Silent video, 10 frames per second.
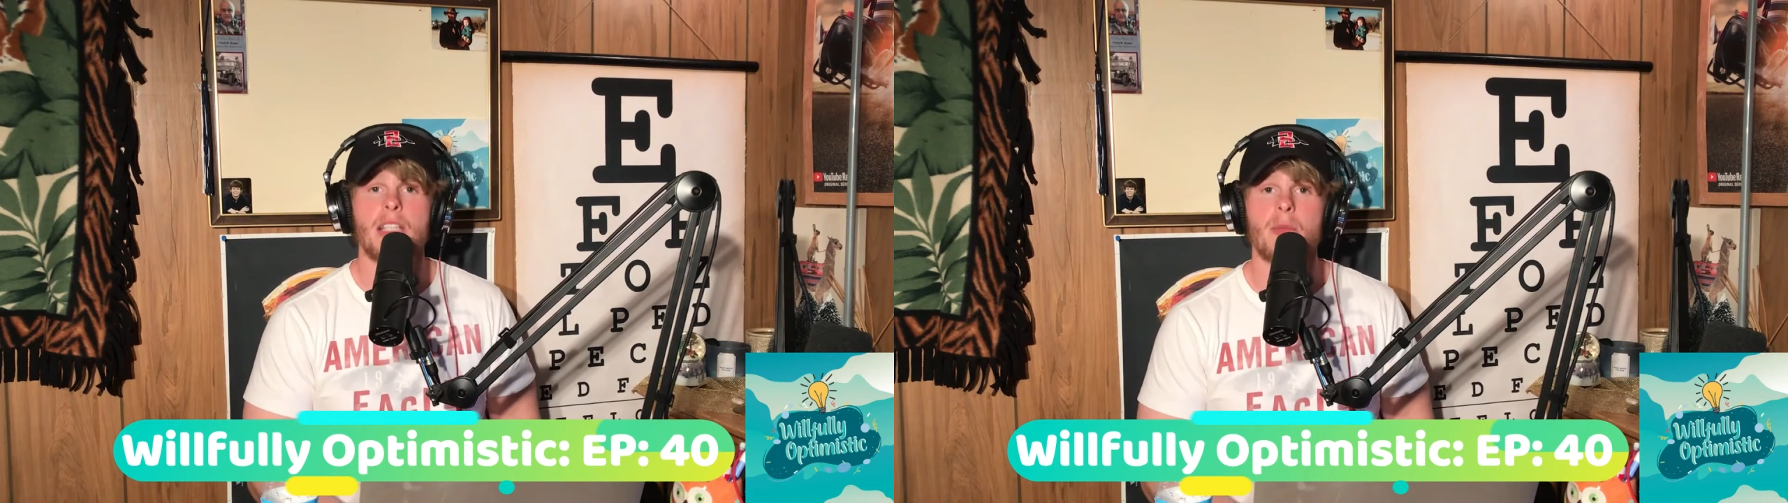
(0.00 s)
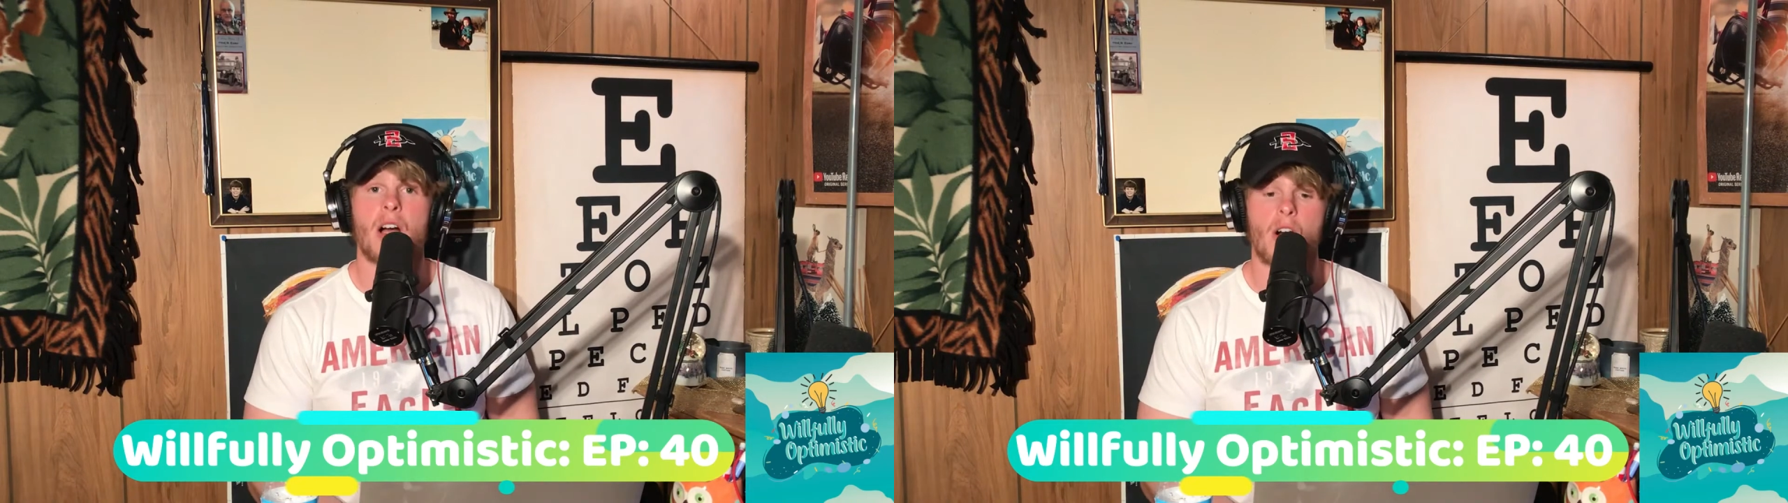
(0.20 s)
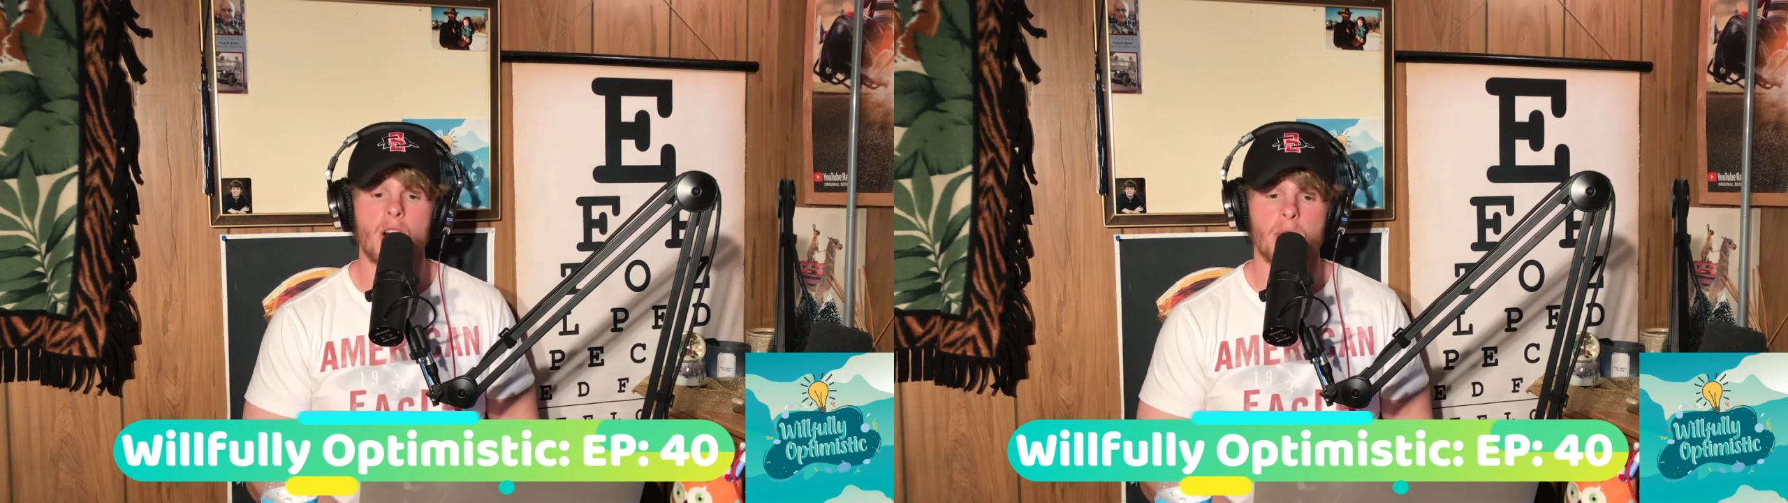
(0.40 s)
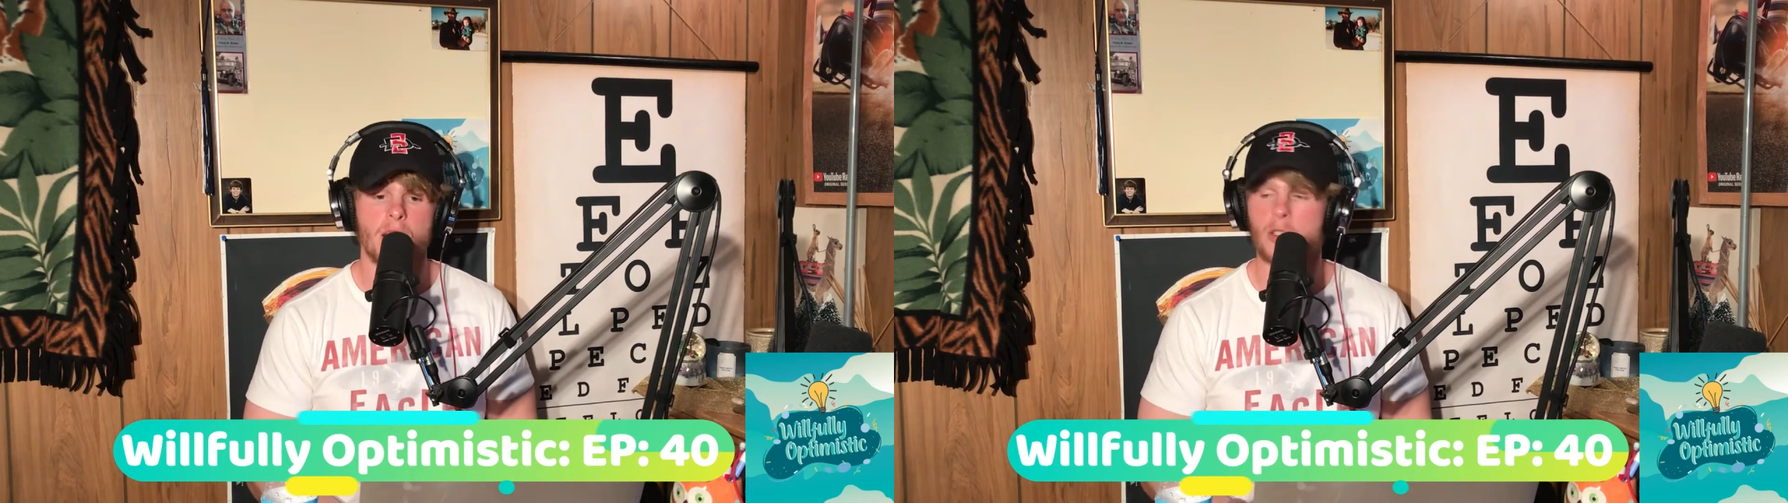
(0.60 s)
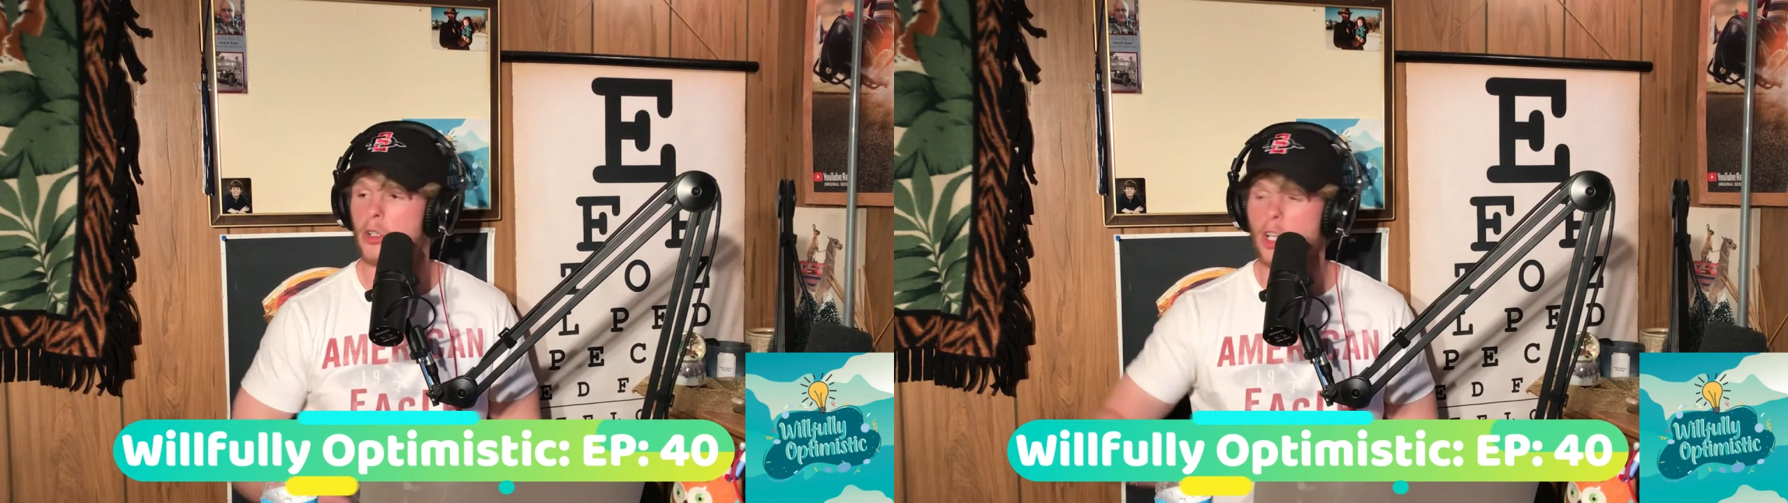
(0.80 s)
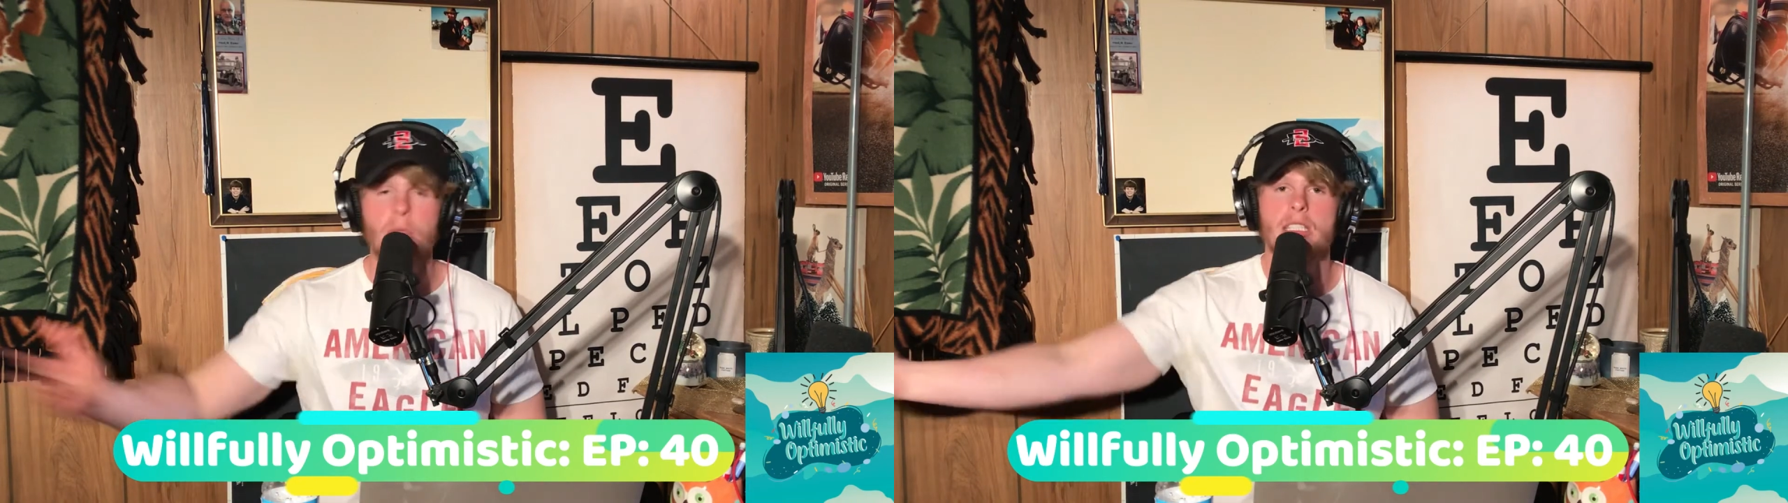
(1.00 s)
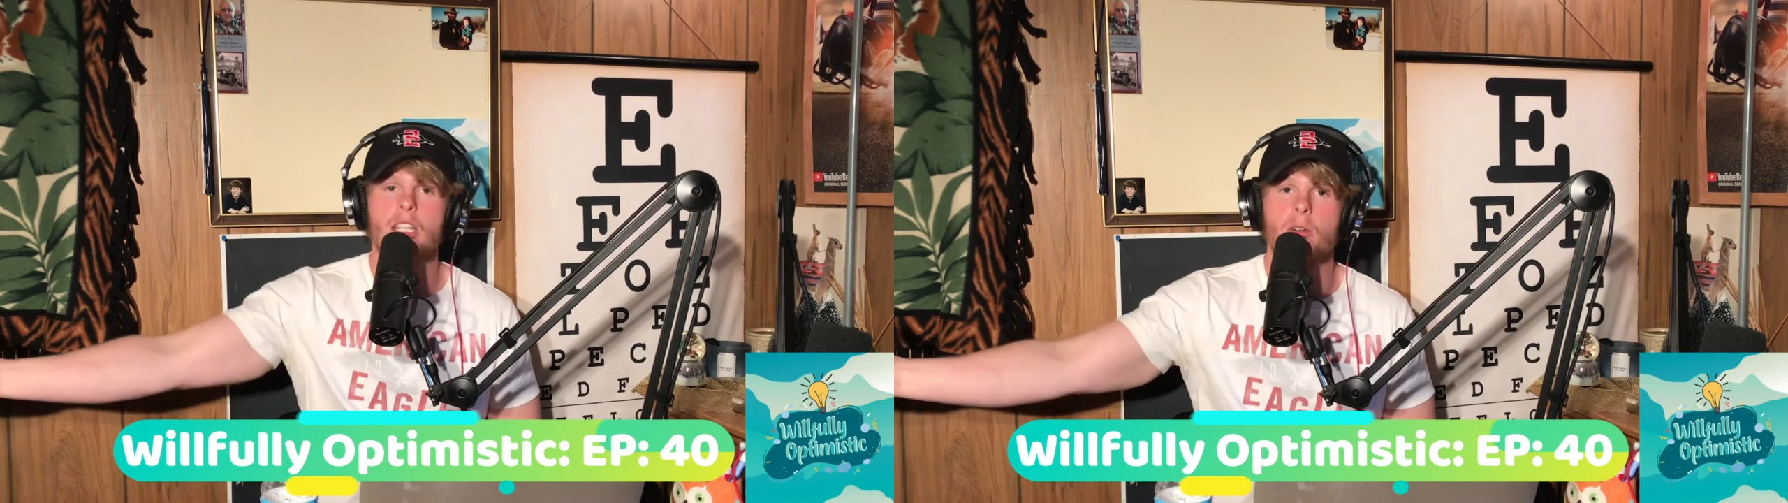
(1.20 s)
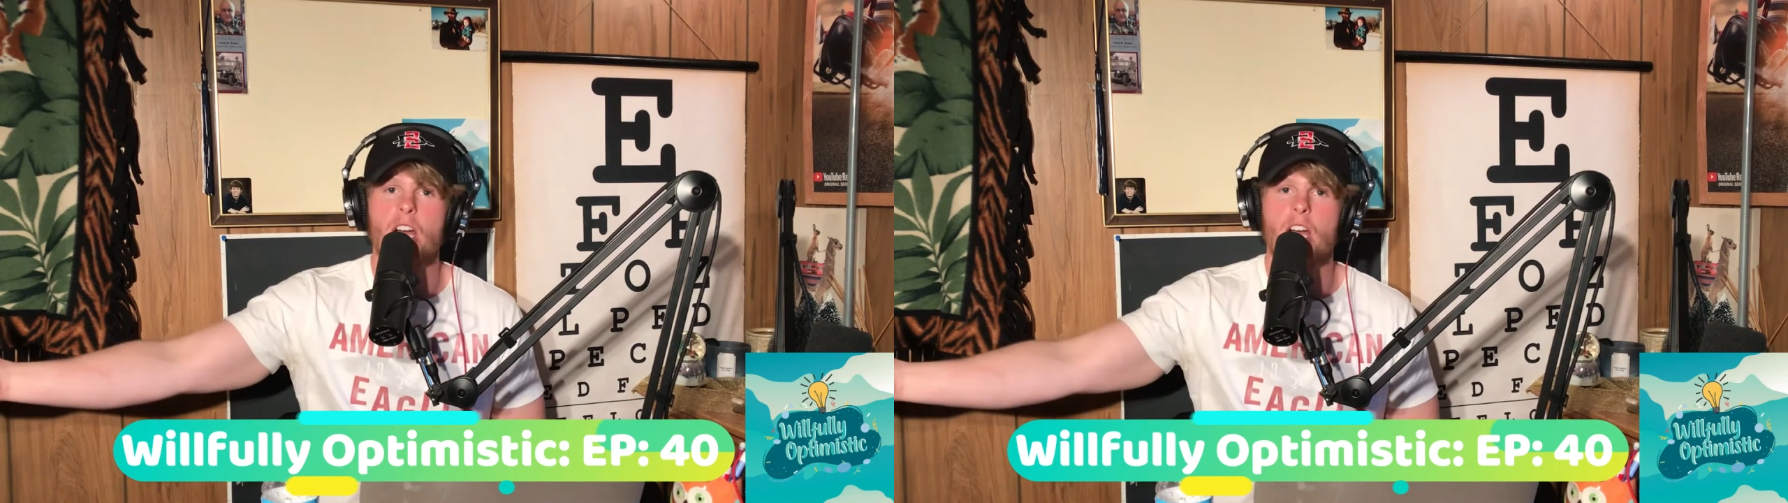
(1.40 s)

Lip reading: can be hard because you could be sitting